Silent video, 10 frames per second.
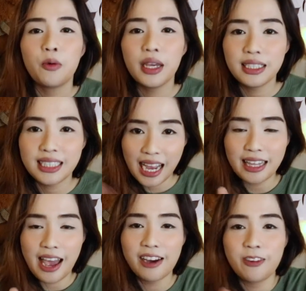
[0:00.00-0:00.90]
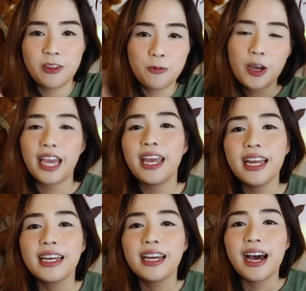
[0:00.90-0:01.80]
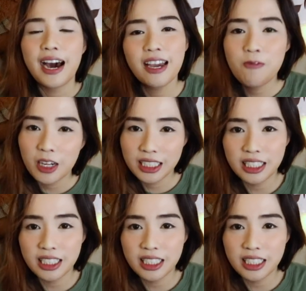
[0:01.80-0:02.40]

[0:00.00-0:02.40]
With that out of the way, I want